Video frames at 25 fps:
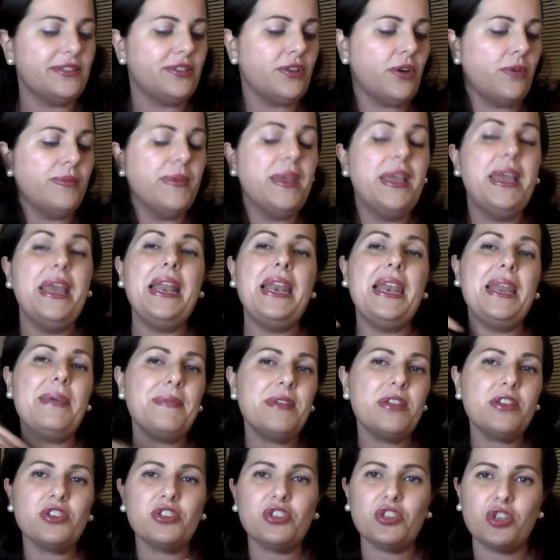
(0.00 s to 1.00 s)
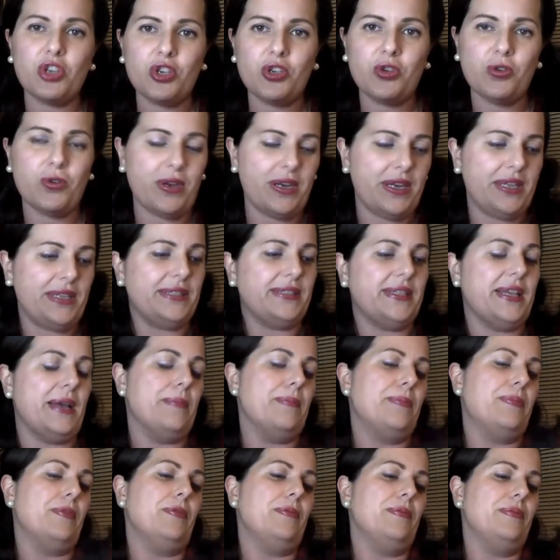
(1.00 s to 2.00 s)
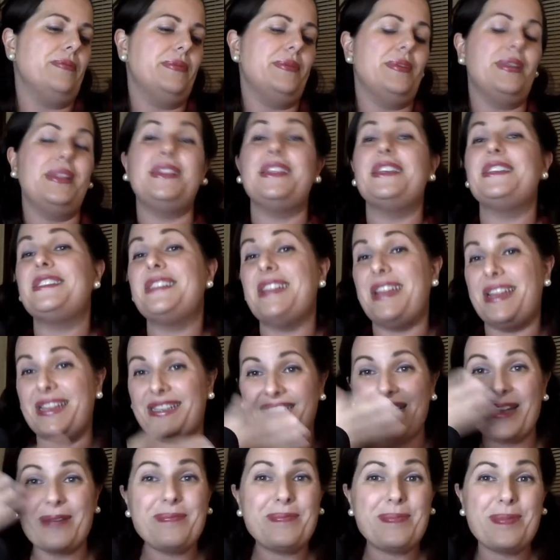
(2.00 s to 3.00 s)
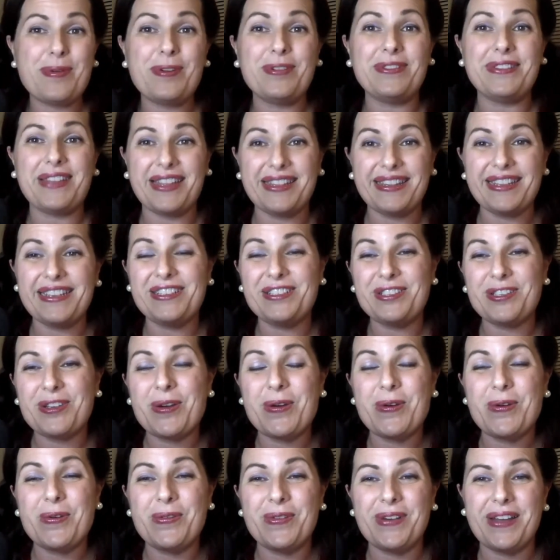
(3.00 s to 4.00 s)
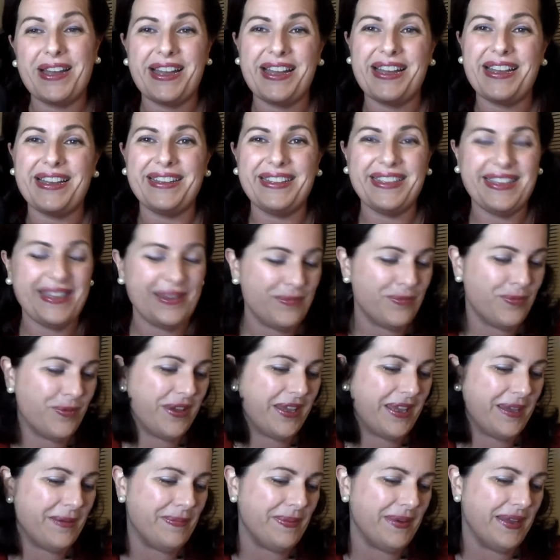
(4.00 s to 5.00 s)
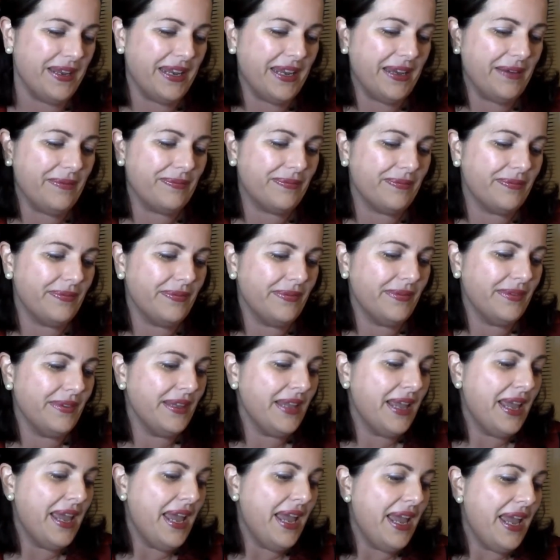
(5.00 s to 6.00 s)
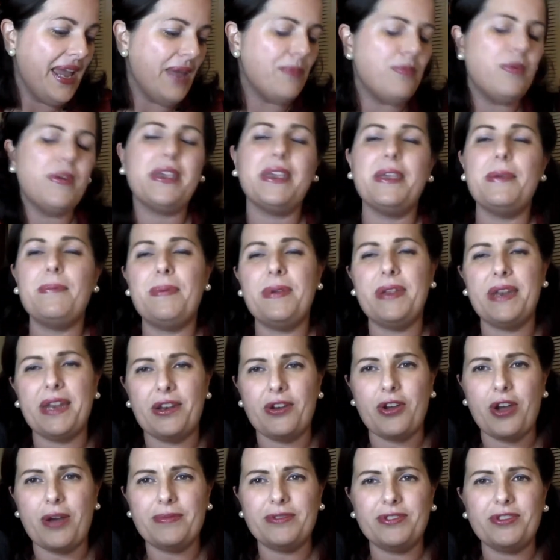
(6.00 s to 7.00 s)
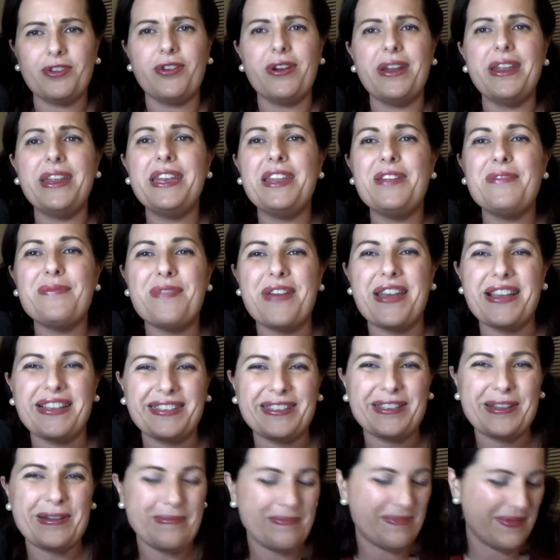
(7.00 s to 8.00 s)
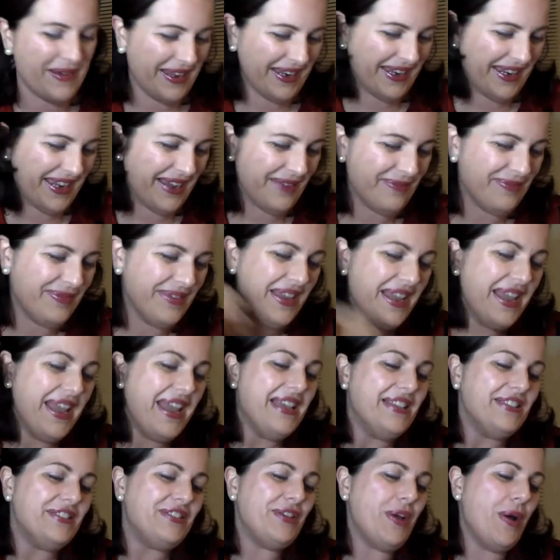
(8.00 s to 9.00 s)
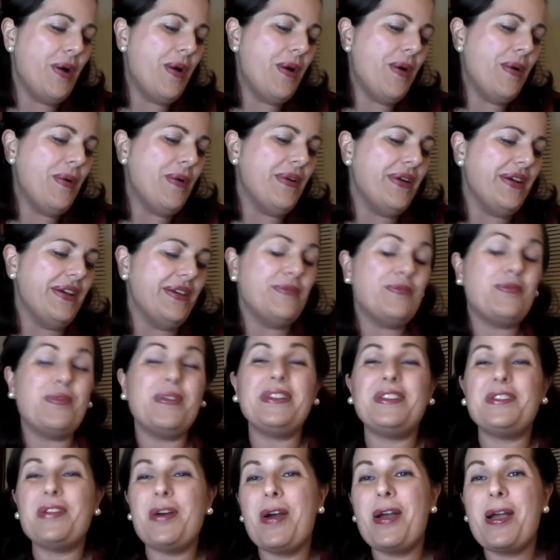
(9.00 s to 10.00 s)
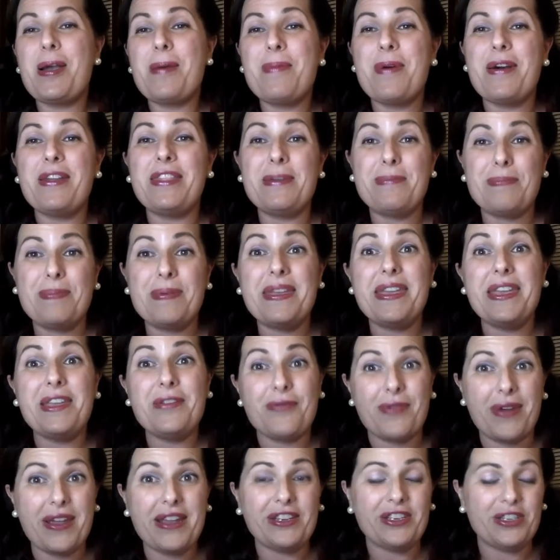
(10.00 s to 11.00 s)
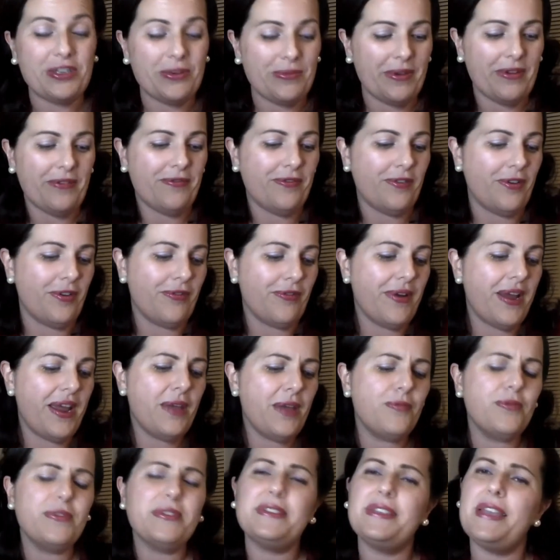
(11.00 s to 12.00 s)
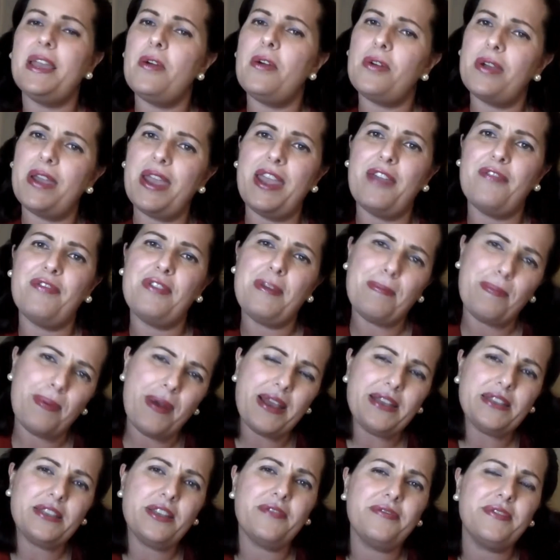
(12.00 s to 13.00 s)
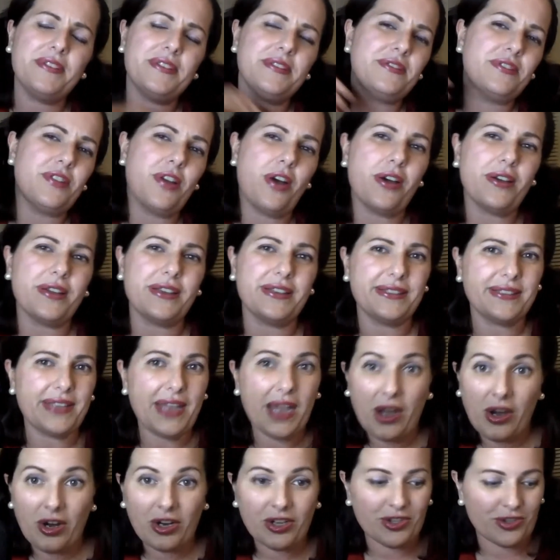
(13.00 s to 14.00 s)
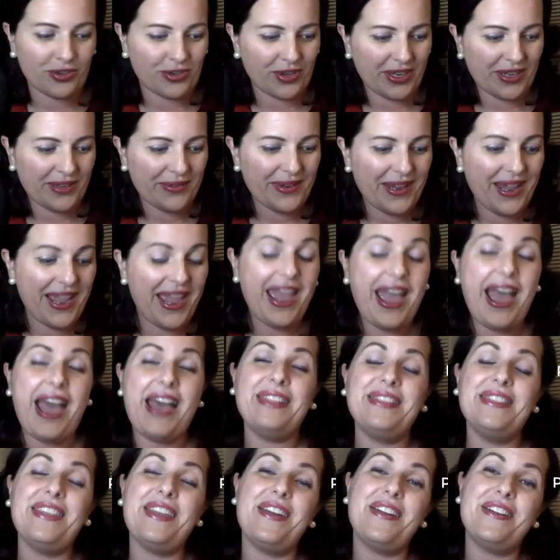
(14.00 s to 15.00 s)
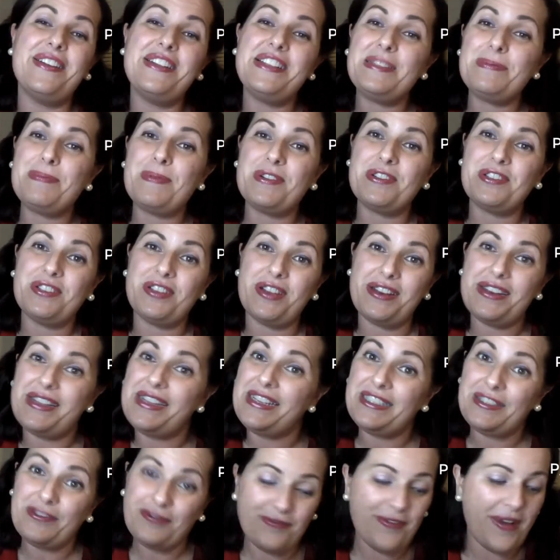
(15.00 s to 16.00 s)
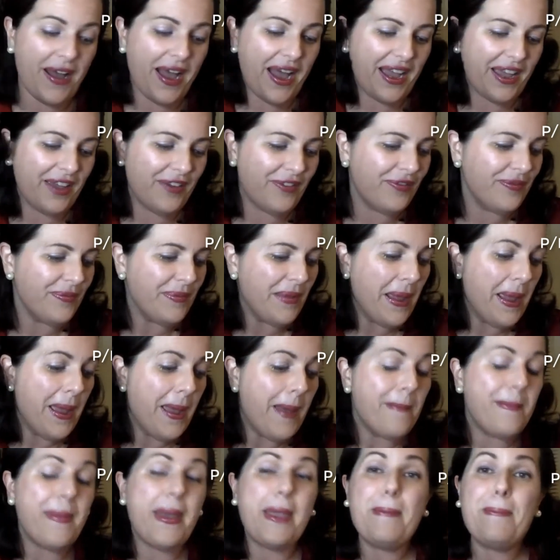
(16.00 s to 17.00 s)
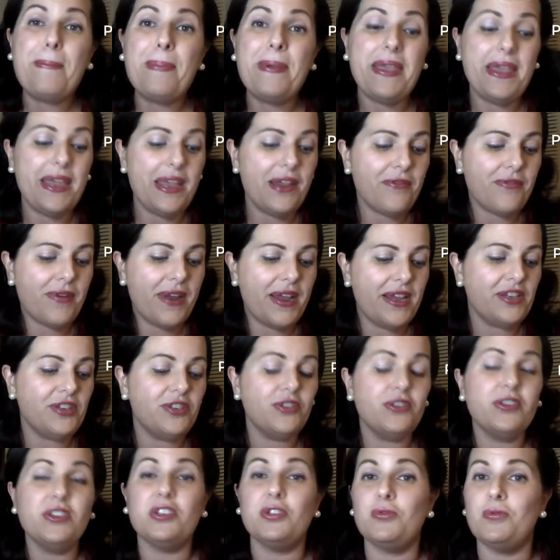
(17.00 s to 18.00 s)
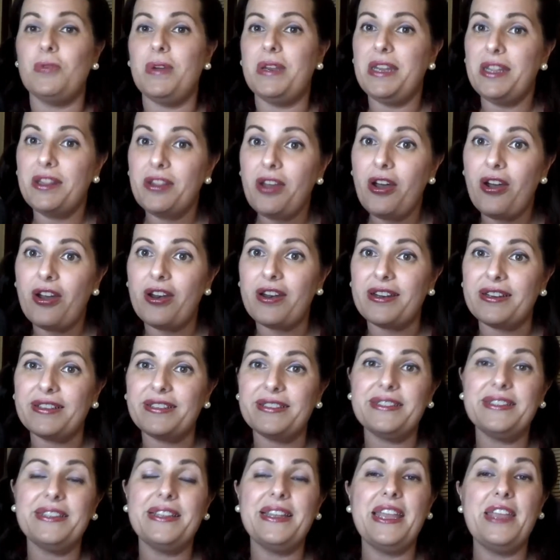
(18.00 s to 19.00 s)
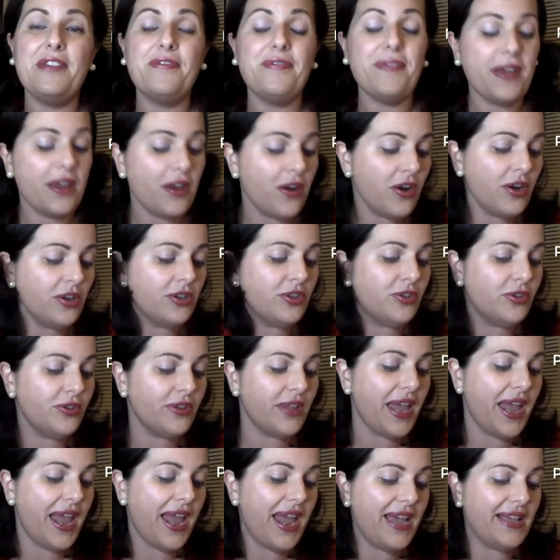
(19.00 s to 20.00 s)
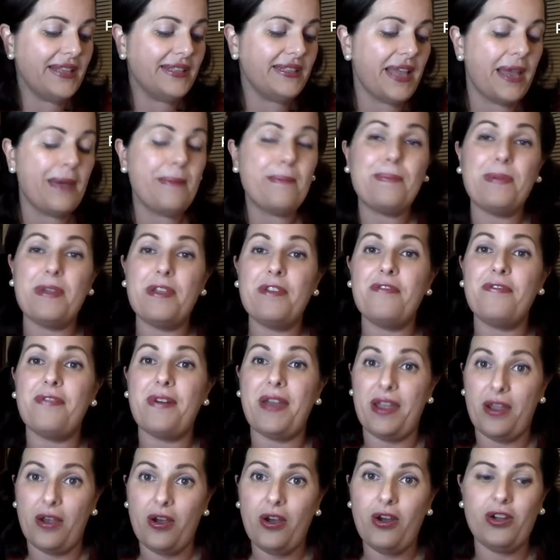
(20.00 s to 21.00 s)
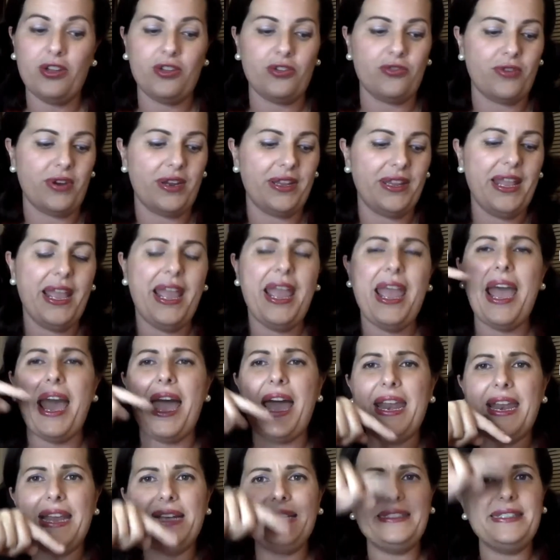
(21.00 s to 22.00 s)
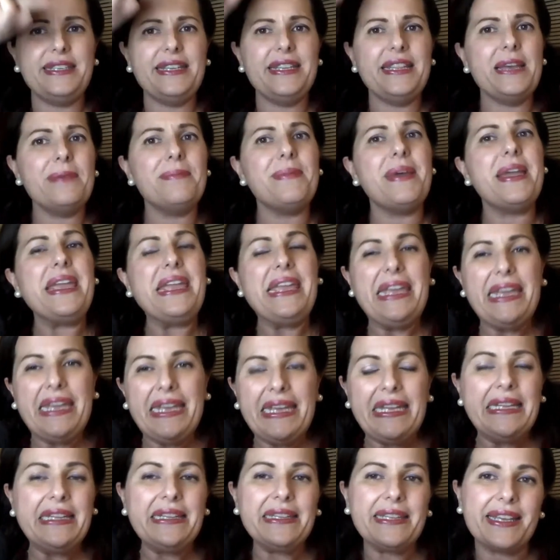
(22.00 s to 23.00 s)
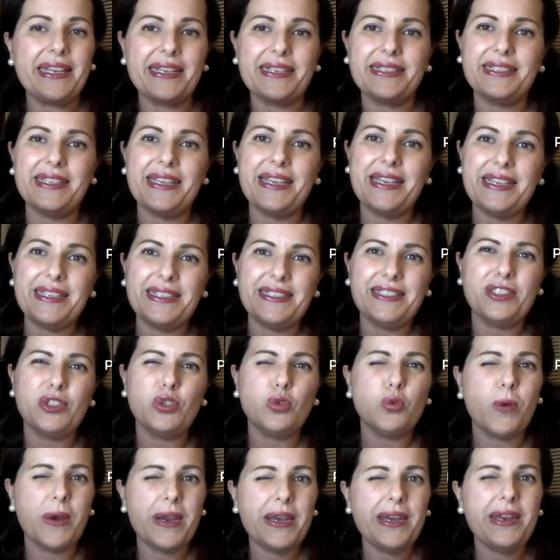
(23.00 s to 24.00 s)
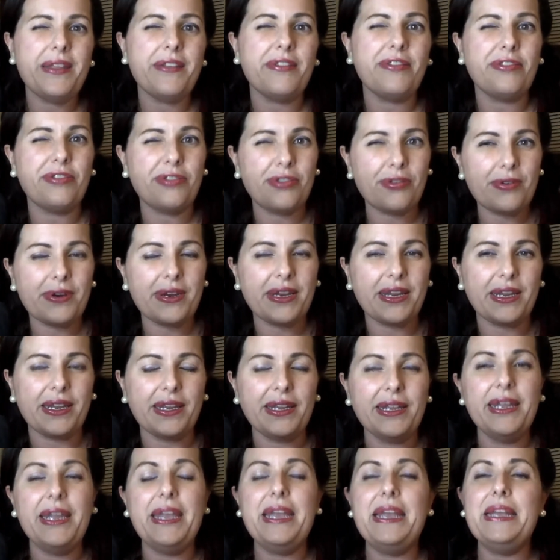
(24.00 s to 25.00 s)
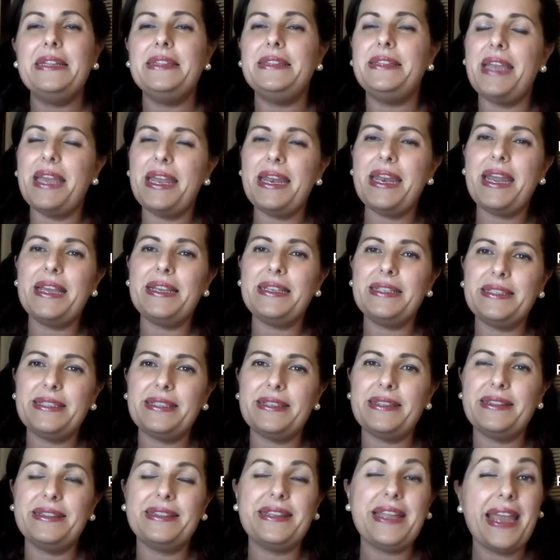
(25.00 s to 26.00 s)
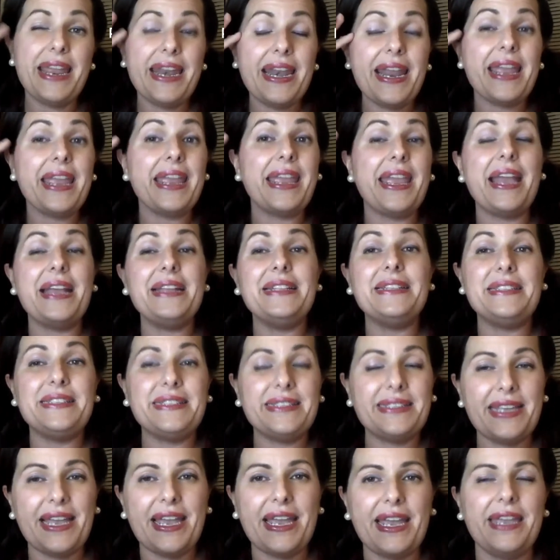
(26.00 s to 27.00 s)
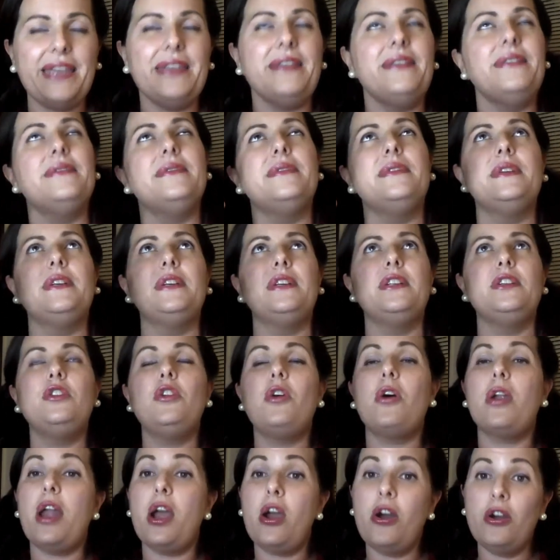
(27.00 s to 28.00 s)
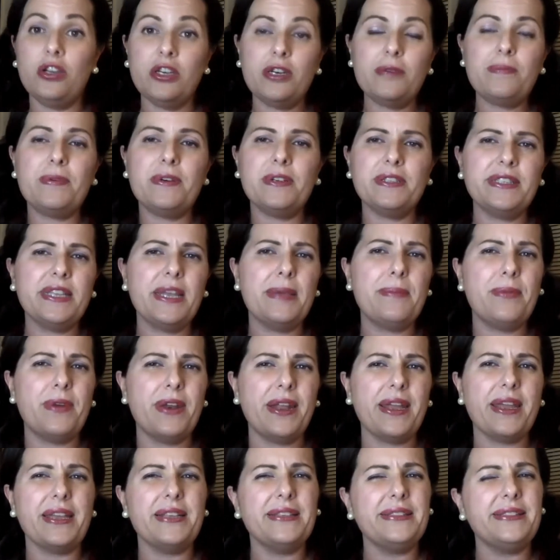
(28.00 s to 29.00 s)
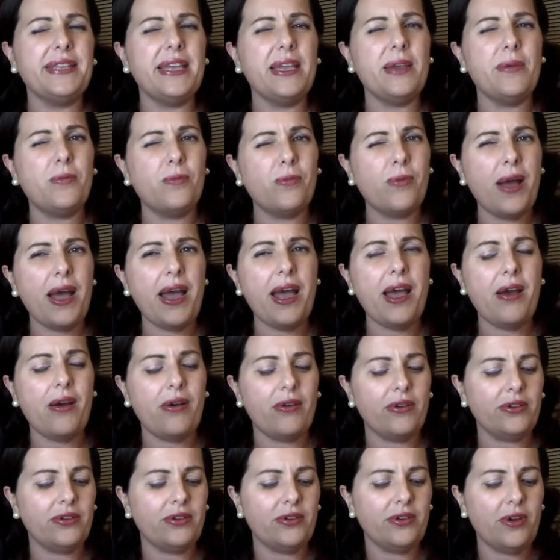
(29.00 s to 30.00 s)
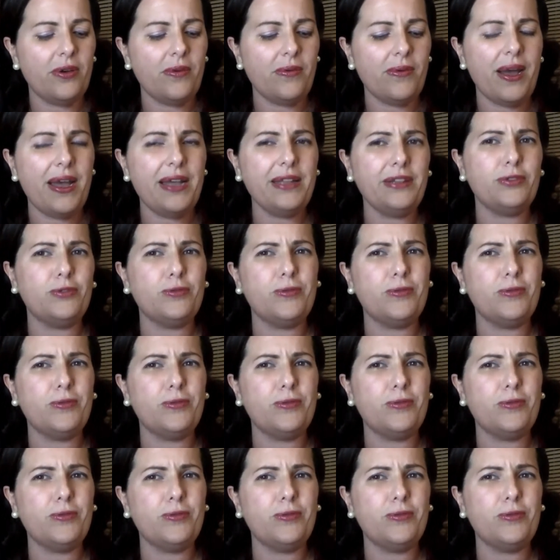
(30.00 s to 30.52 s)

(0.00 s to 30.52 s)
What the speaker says: So let me just show you an example. This example that they show in Wikipedia. In Investopedia. So we talked about the PE ratio before, right? We say, okay, if the price of the stock is 100 and the earnings per share is 5, my PE ratio is $20. If I go to the S&P 500 and I see that my index is 23, then I can say, not 100%, but I can say, wow, you know what?